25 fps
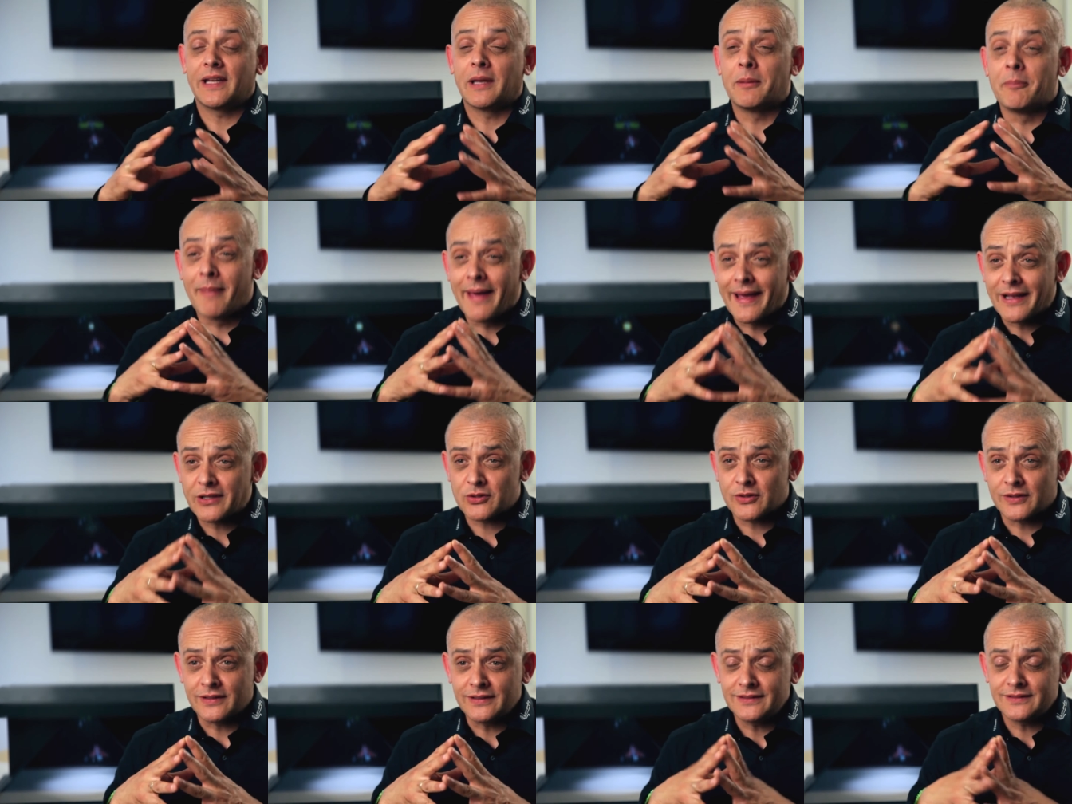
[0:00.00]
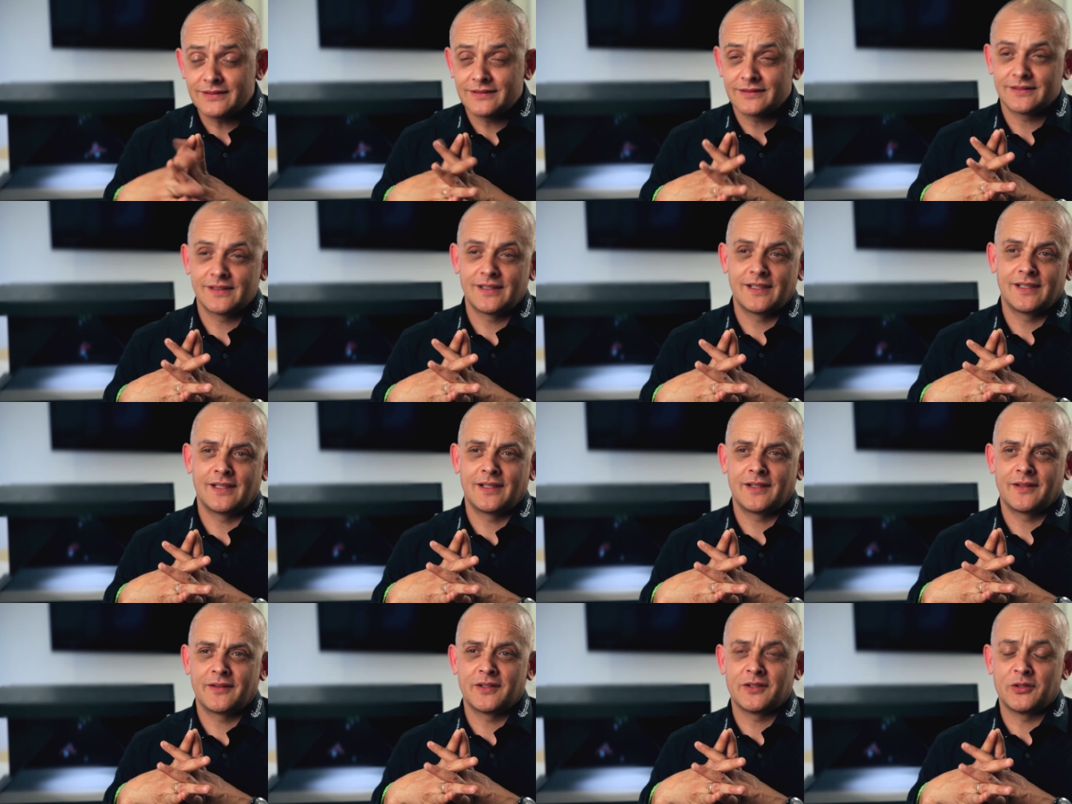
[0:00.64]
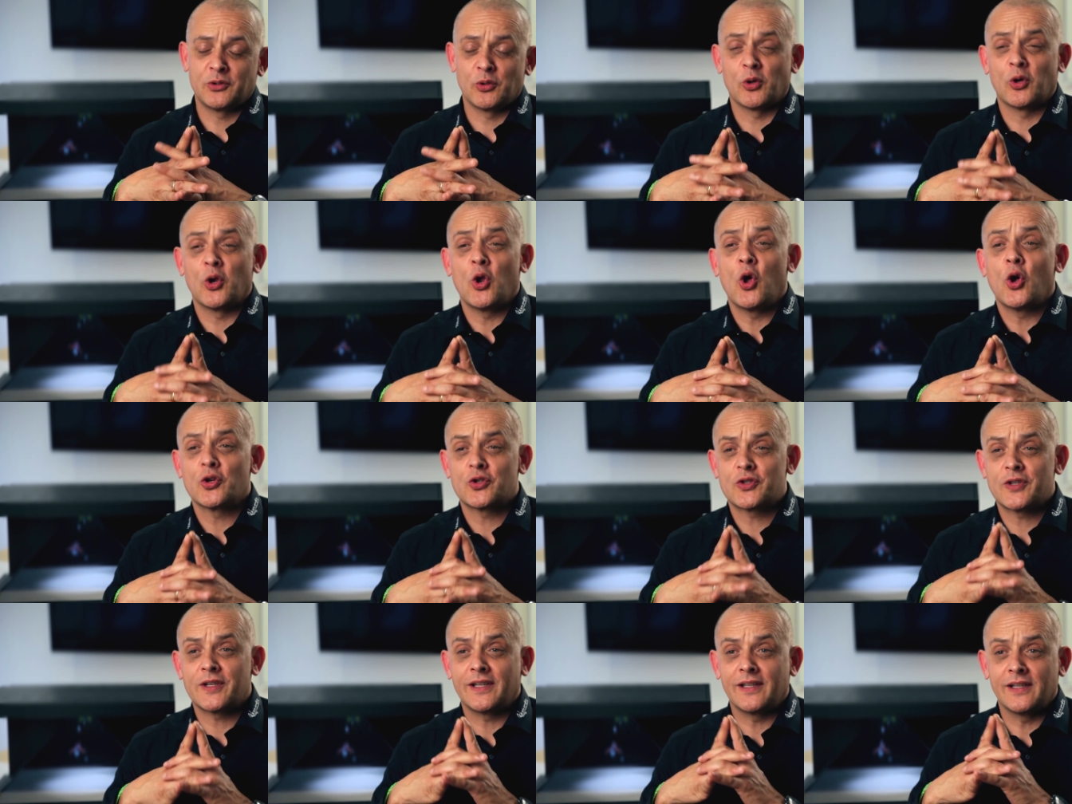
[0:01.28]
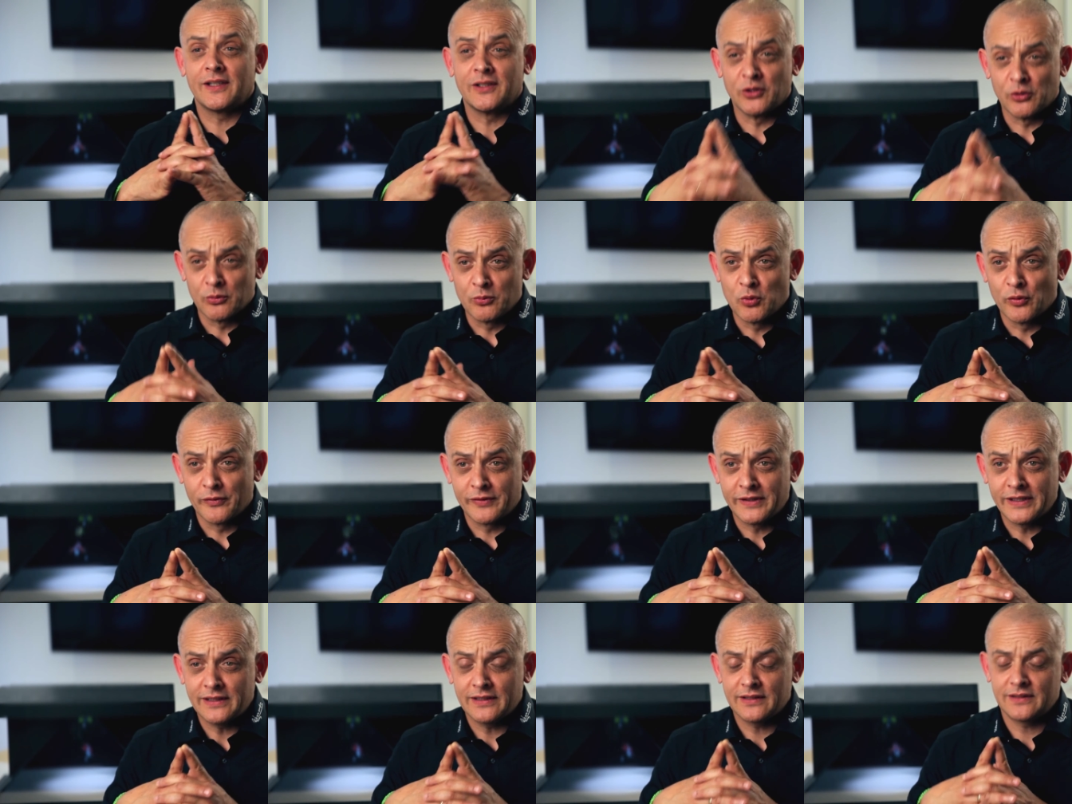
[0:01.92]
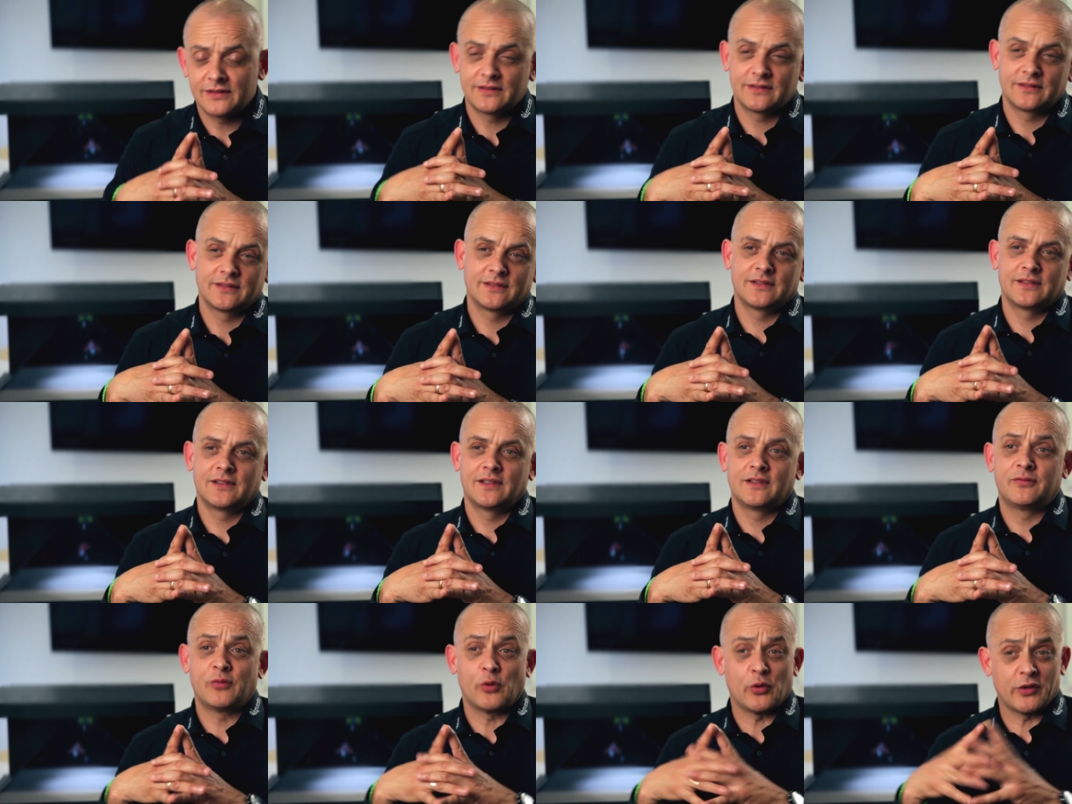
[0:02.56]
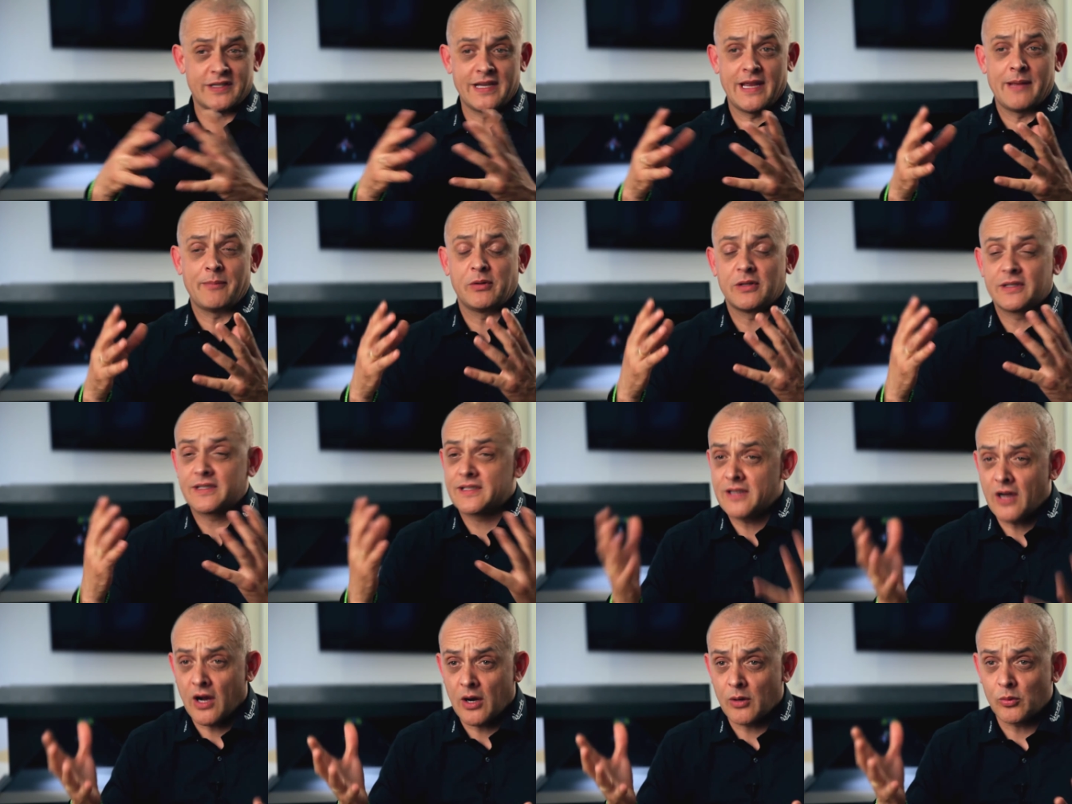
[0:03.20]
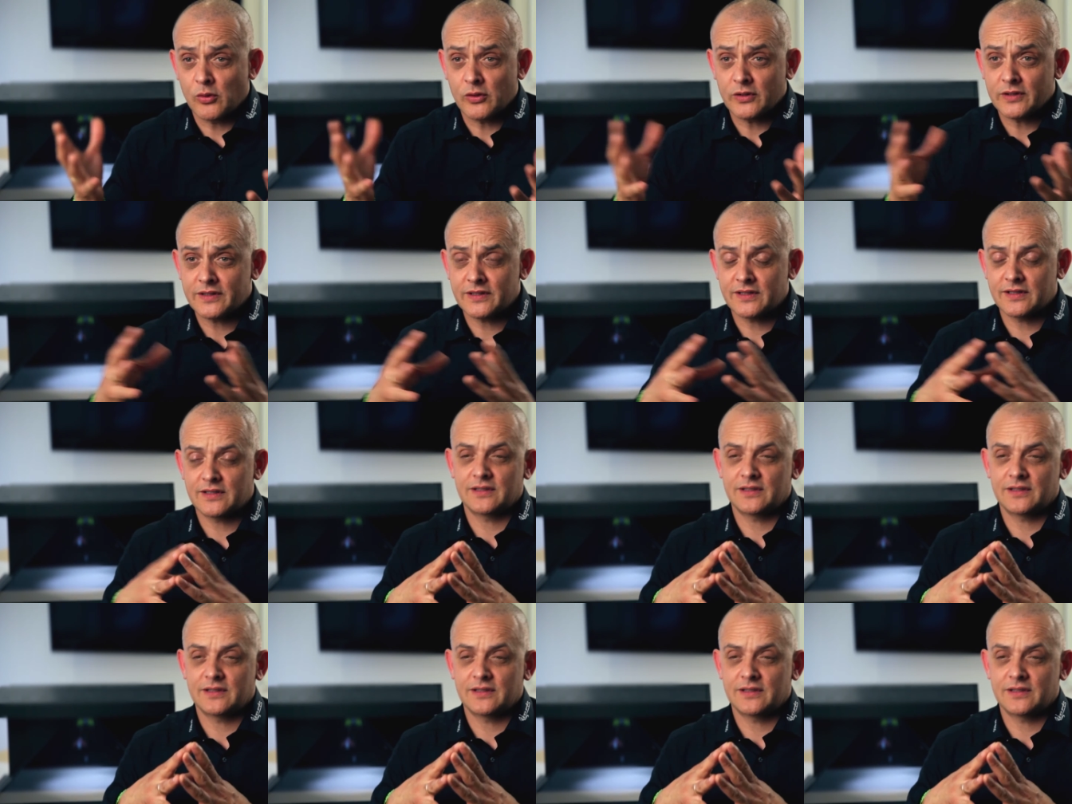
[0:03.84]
Imagine that you're launching a new movie, for example Star Wars.